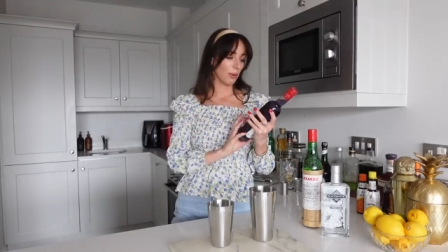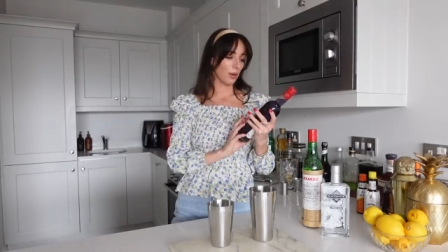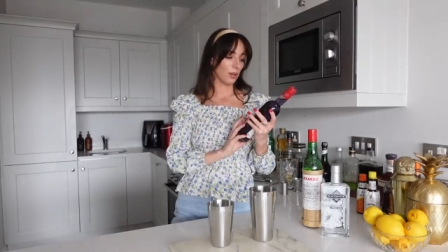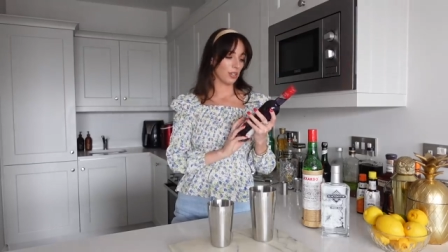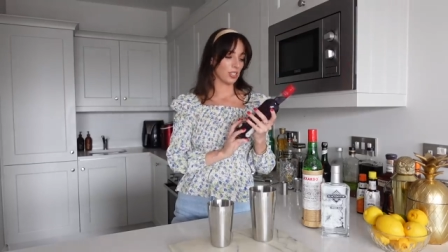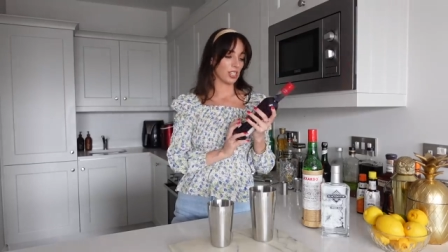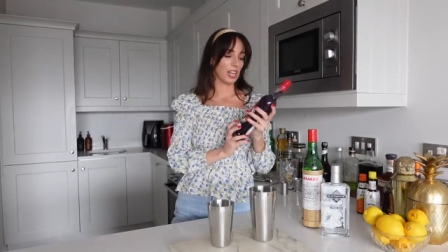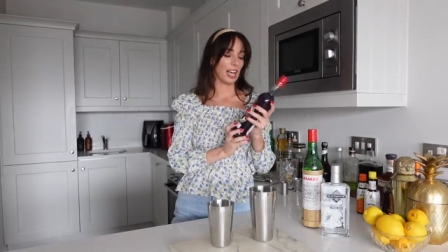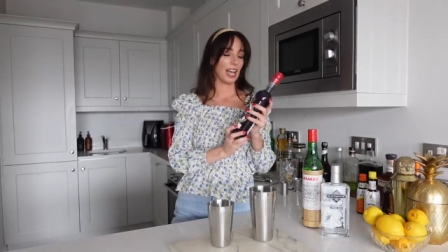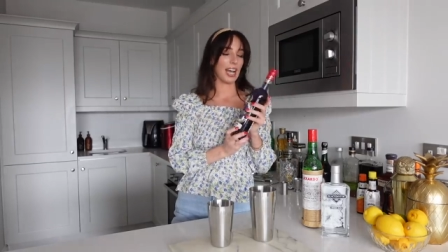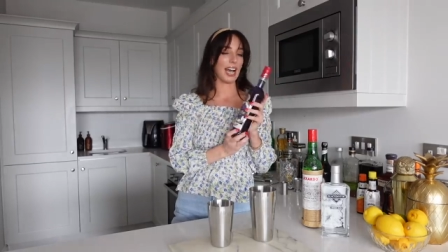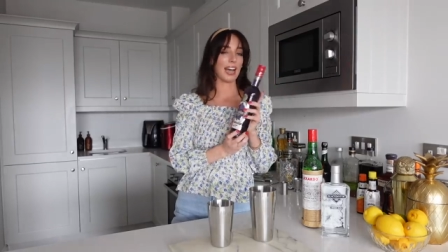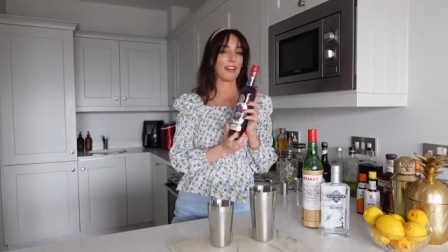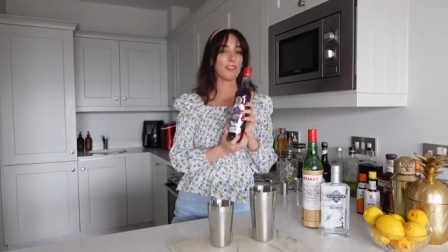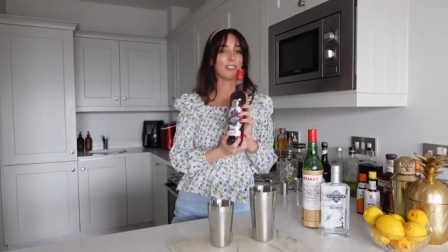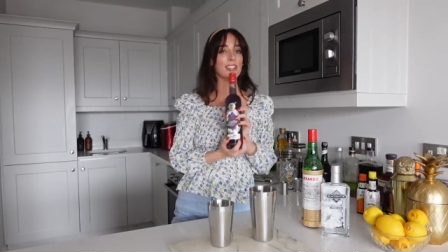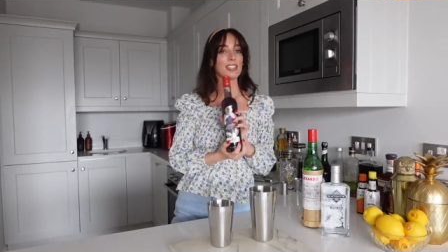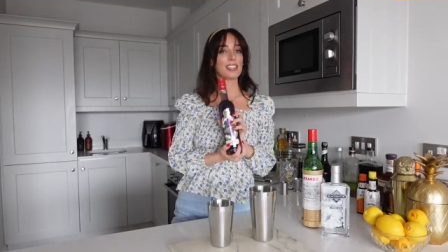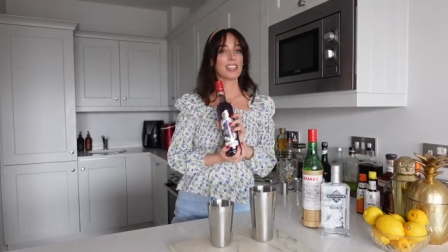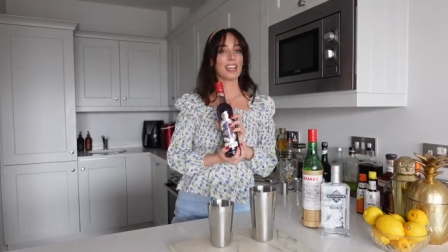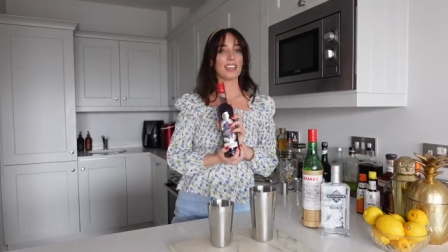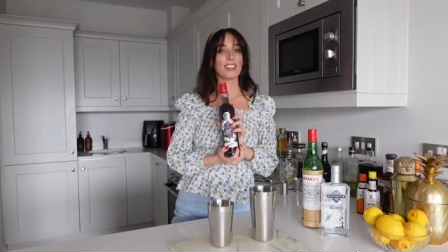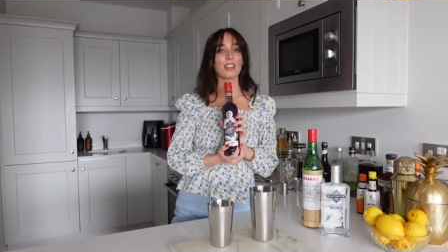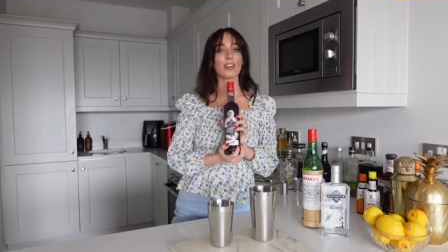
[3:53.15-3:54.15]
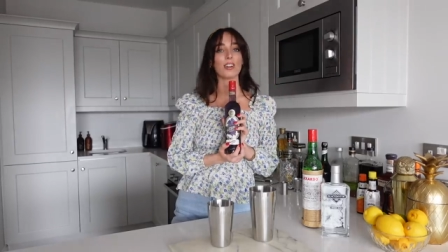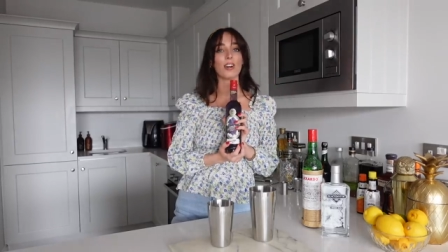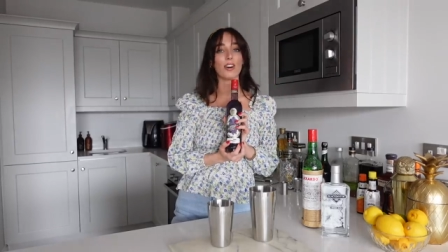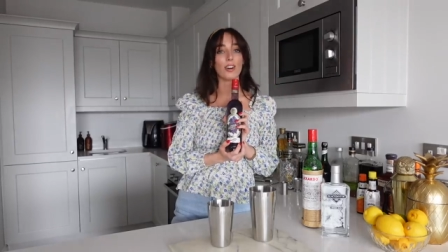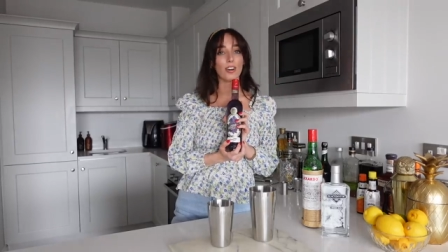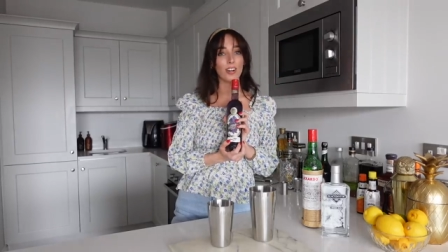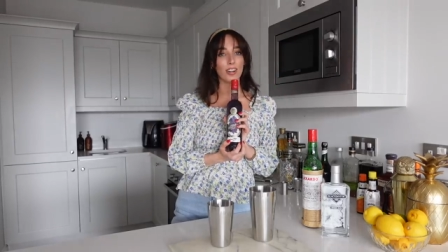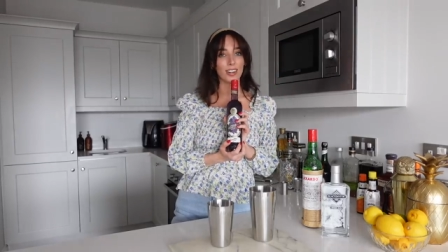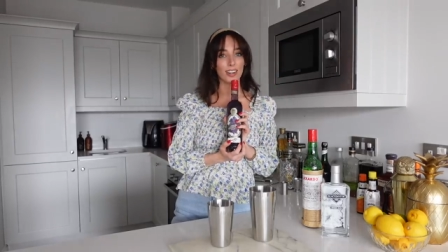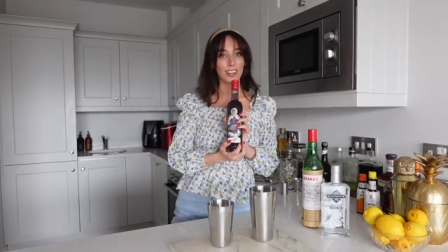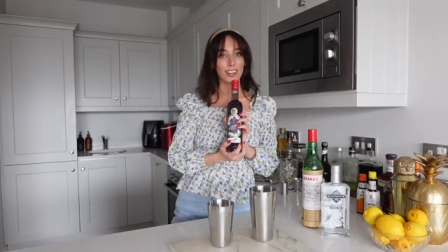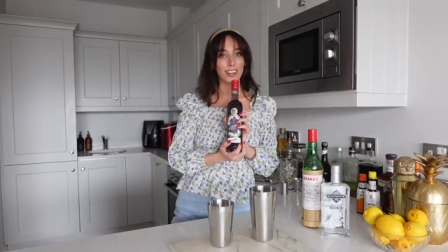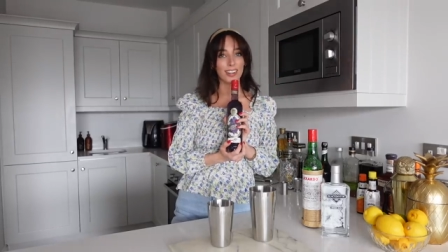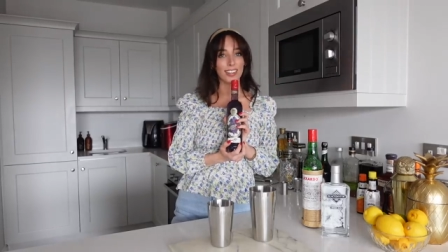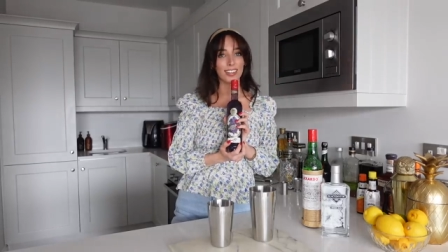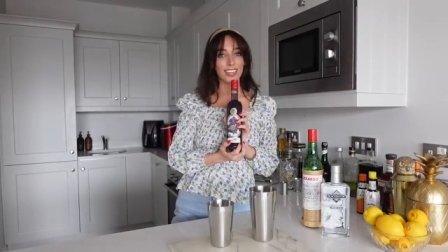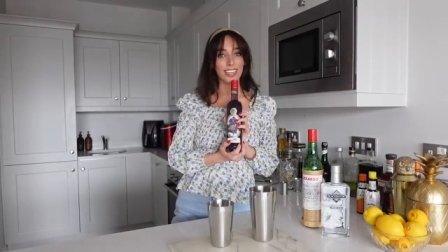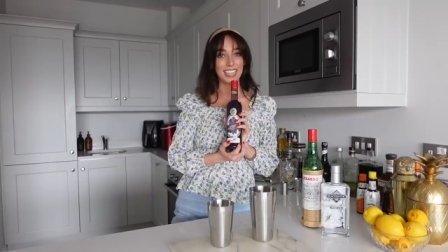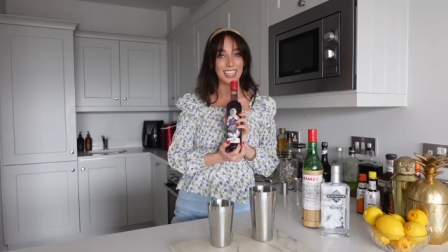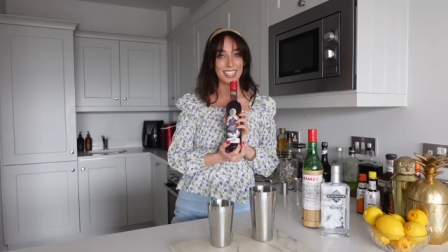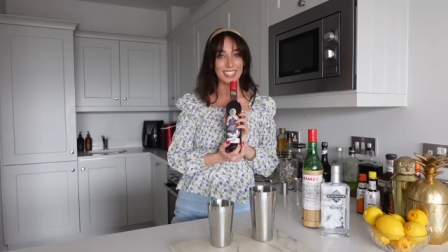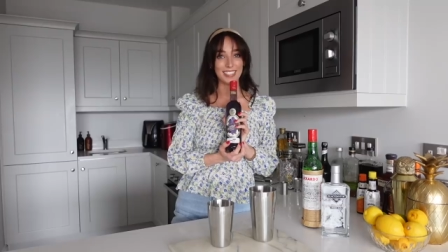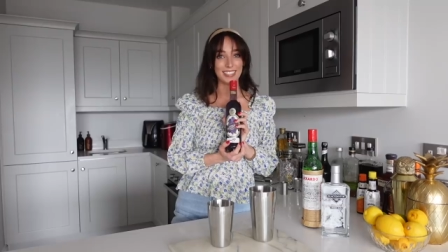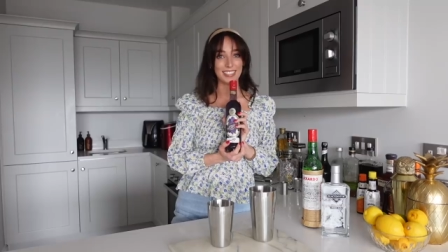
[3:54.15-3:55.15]
but I have to say the color
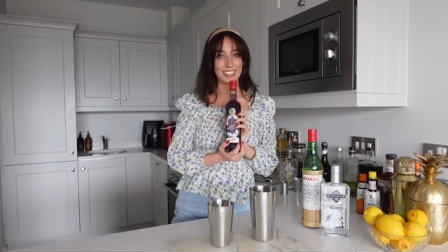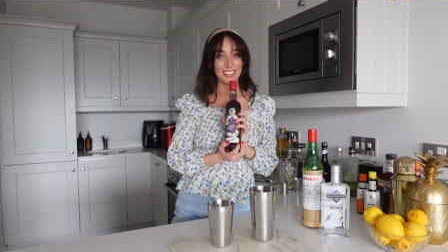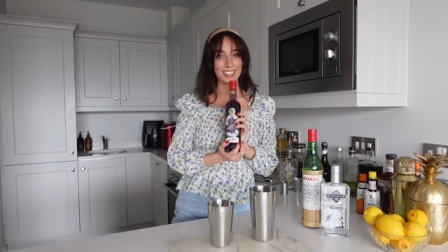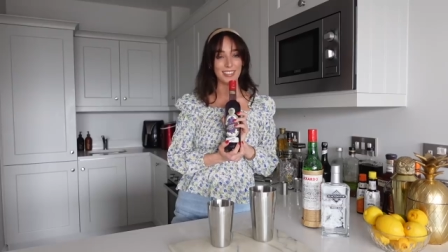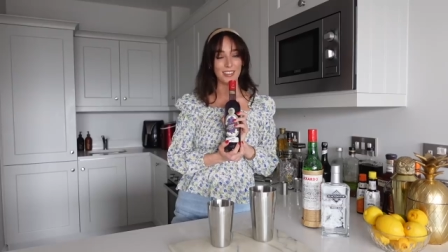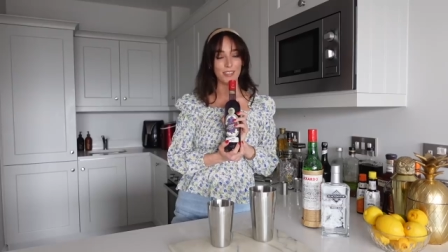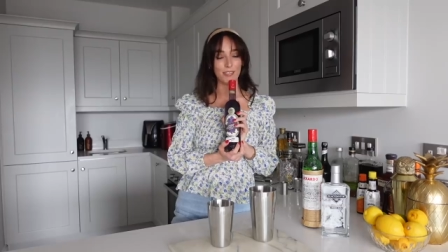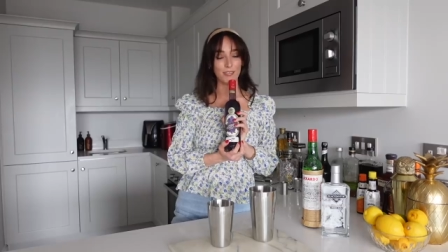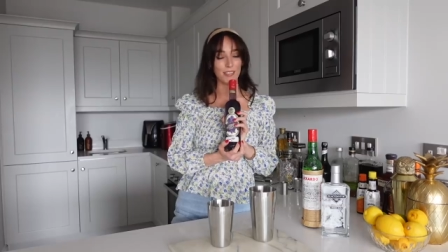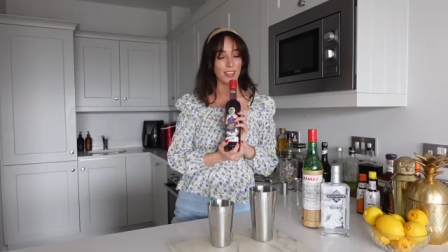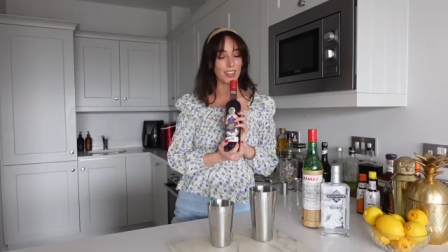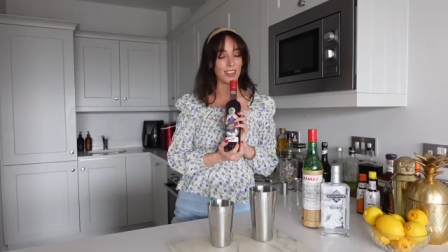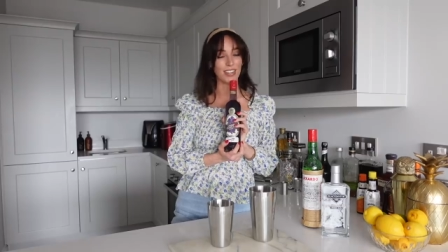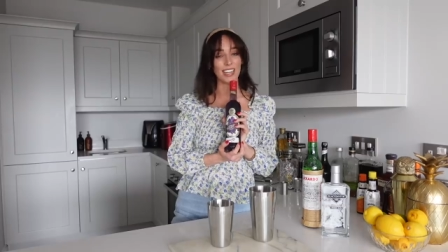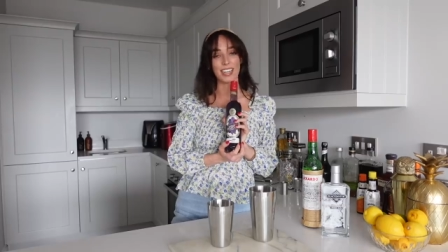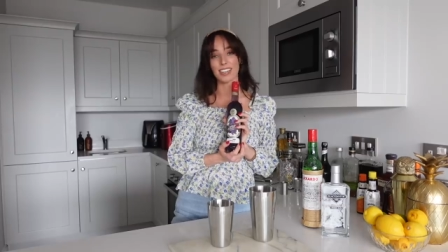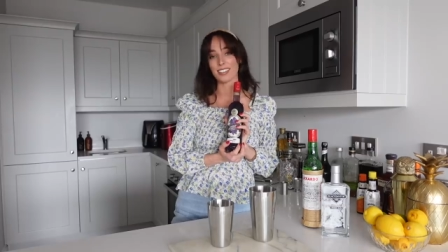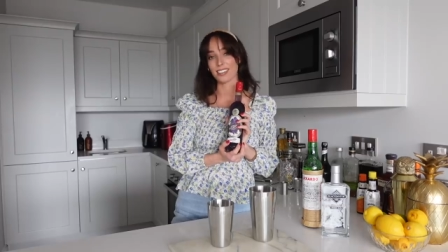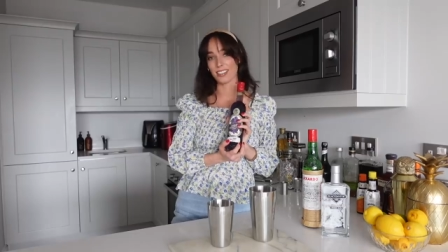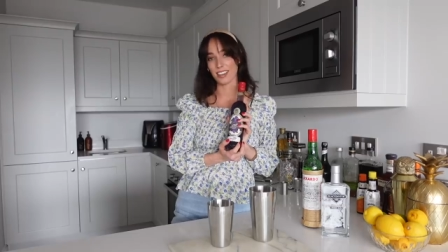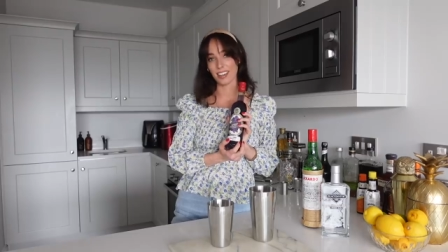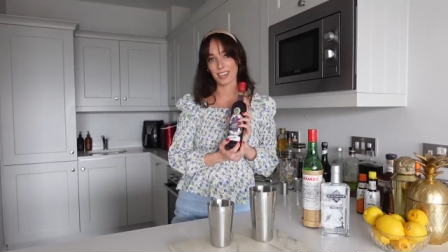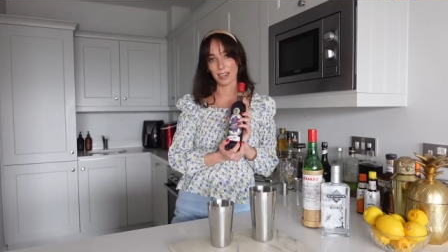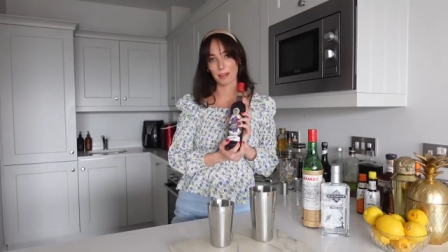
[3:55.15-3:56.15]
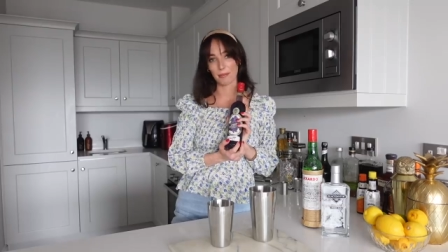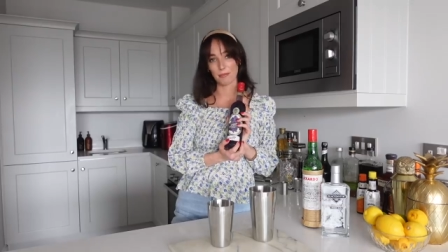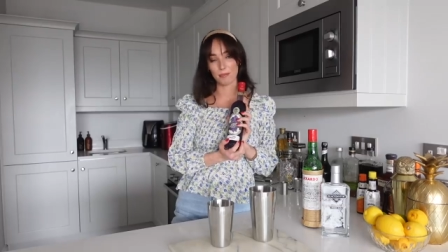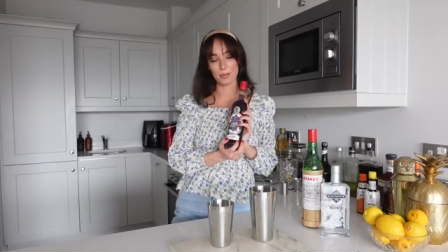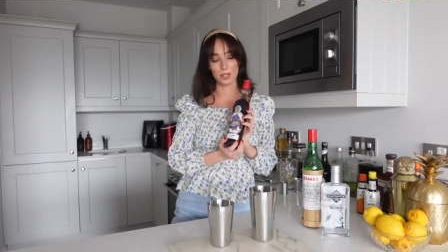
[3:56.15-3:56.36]
is very exciting.